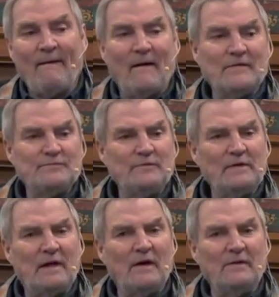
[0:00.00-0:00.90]
I was
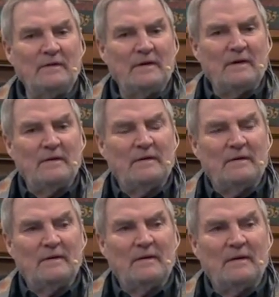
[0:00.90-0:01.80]
really only,
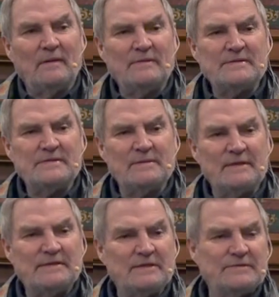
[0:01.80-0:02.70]
I wasn't so
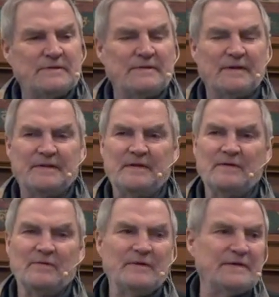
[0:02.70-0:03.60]
much interested in the
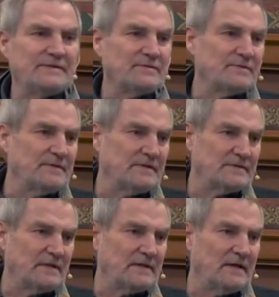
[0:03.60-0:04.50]
theories or
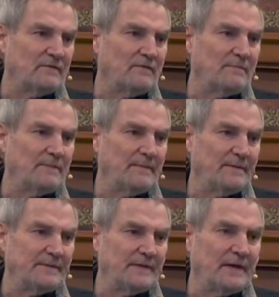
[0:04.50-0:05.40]
things like that and what
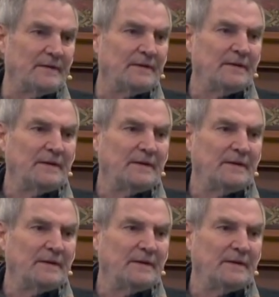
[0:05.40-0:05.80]
people had done,